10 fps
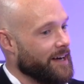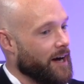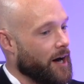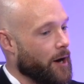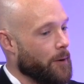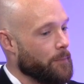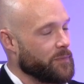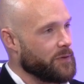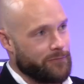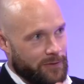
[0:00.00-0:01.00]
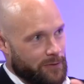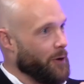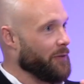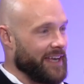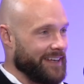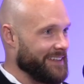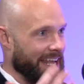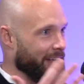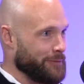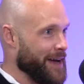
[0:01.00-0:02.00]
Um, you you know the the
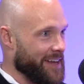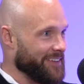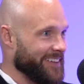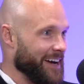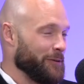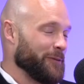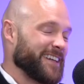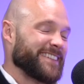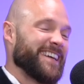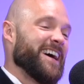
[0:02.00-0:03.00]
analogy battle how it works.